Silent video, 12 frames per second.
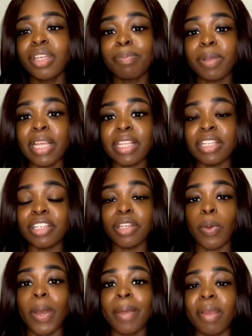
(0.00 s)
plays into
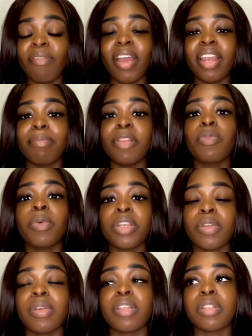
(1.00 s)
why my vitamins weren't
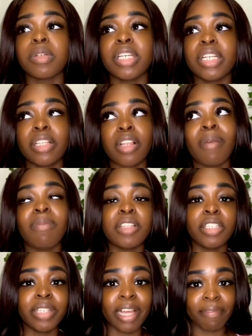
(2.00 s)
doing so good, because
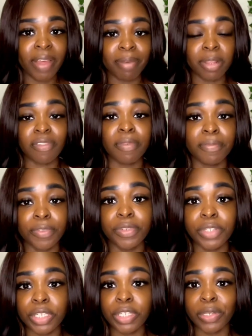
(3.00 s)
obviously you get vitamins from food
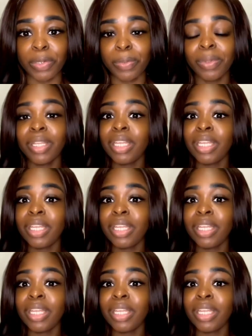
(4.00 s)
too.